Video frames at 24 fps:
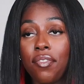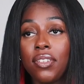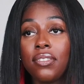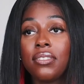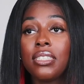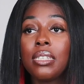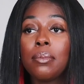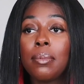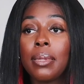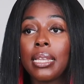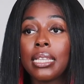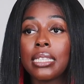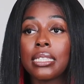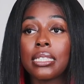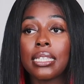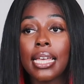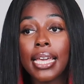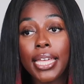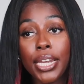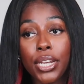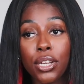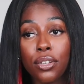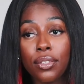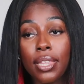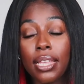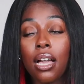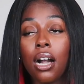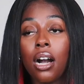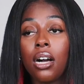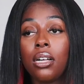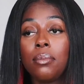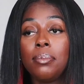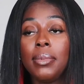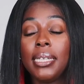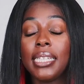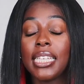15 minutes later, they
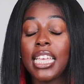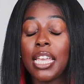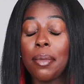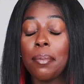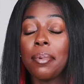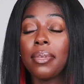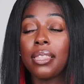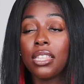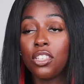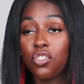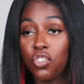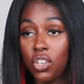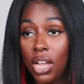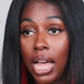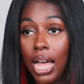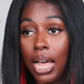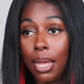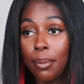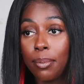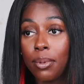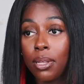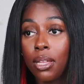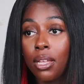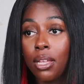called me and gave me the job.